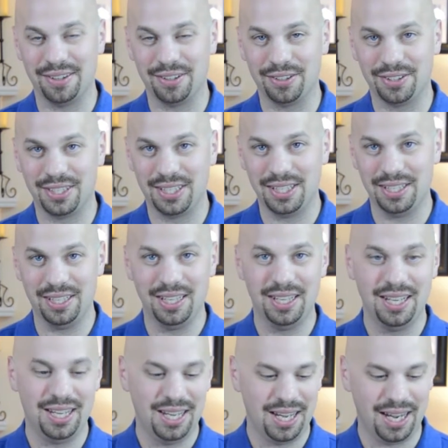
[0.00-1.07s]
thirteen,
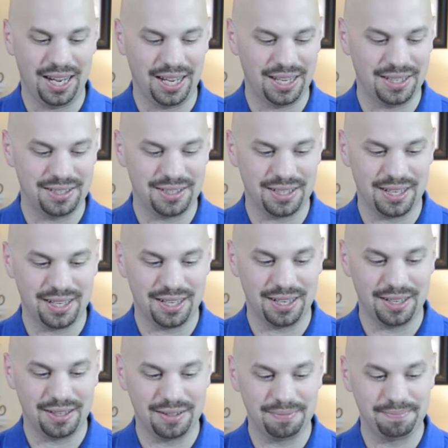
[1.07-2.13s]
and
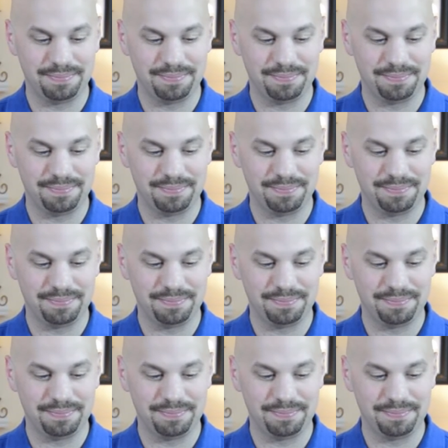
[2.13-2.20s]
uh,